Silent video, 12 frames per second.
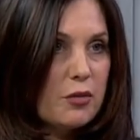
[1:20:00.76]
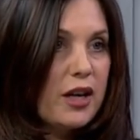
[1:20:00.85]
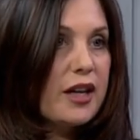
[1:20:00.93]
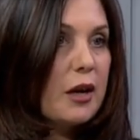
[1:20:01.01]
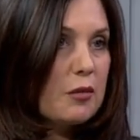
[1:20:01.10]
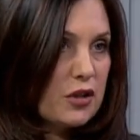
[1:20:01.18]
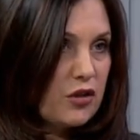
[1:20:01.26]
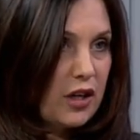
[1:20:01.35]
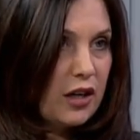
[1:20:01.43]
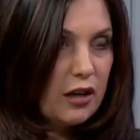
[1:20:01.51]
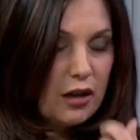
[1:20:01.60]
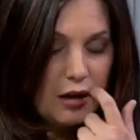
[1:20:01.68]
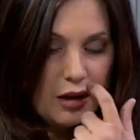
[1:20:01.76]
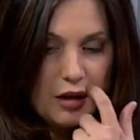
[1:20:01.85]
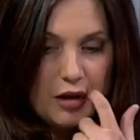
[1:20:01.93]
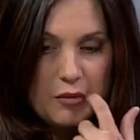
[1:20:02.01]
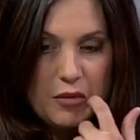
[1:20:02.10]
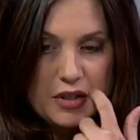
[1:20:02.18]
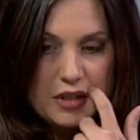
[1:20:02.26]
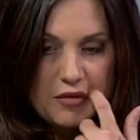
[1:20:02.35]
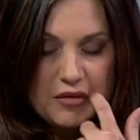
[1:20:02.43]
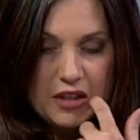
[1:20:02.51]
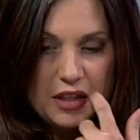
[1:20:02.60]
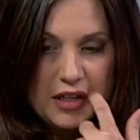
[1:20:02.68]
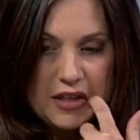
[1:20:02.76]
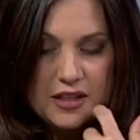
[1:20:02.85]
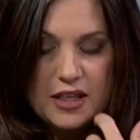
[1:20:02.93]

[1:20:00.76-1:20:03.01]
His brain chemistry. But definitely